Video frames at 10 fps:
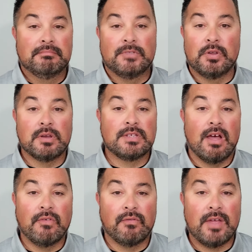do
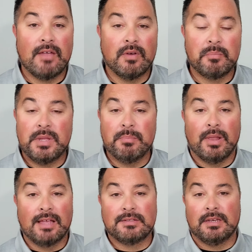yourself a favor, be
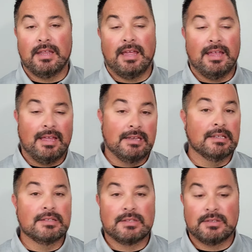blessed today and
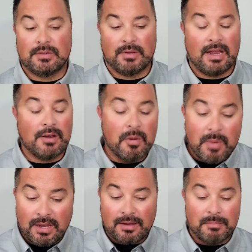listen to it. I know
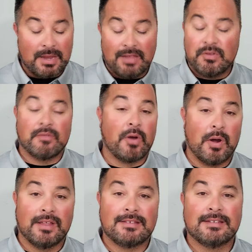many of you have
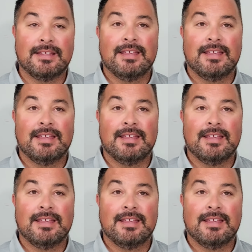heard it.